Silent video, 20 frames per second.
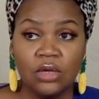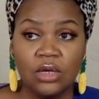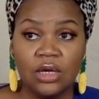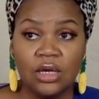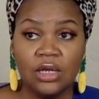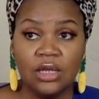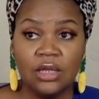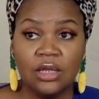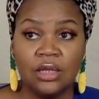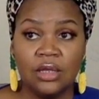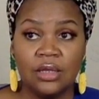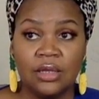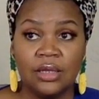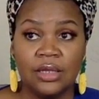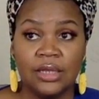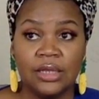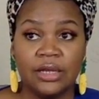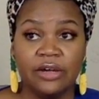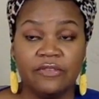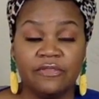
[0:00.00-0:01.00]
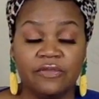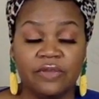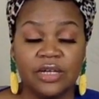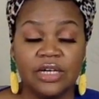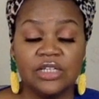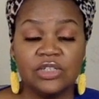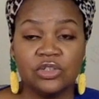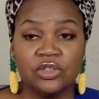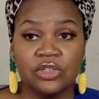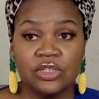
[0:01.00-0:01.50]
in their
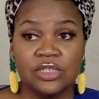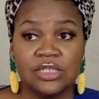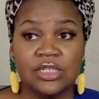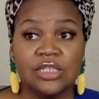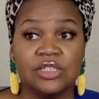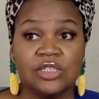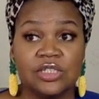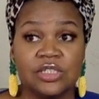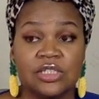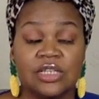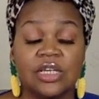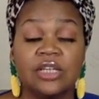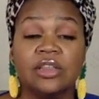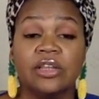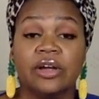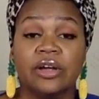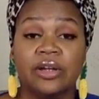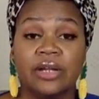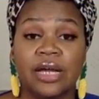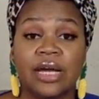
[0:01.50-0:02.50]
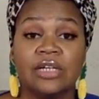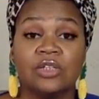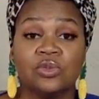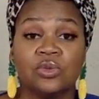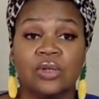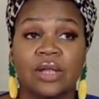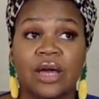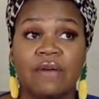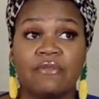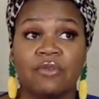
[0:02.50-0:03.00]
flesh or decisions in their
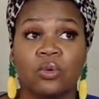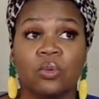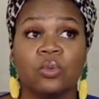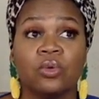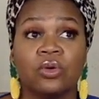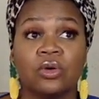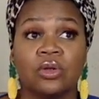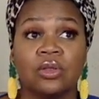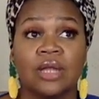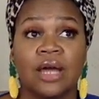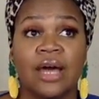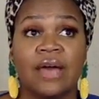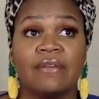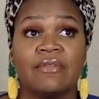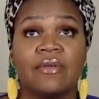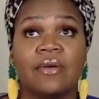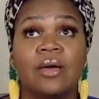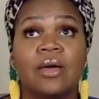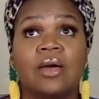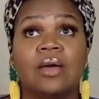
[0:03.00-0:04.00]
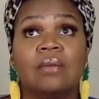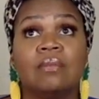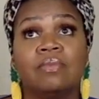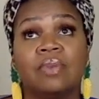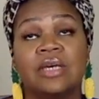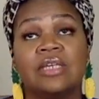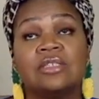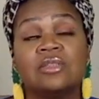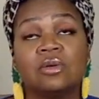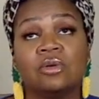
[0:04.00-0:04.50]
natural life or real life
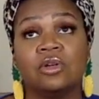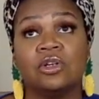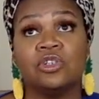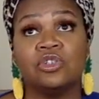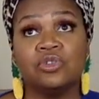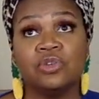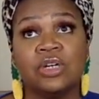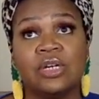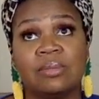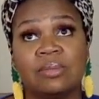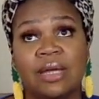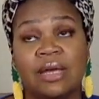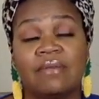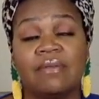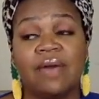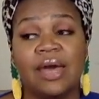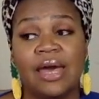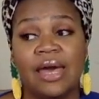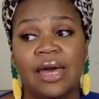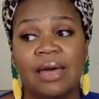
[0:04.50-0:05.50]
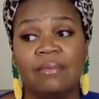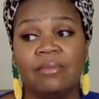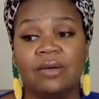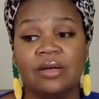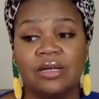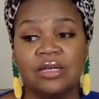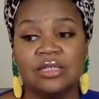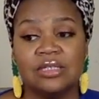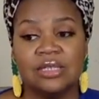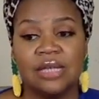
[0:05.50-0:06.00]
based on a dream they've had
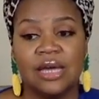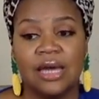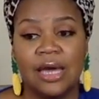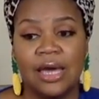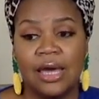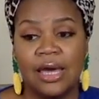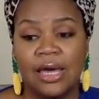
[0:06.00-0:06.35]
because they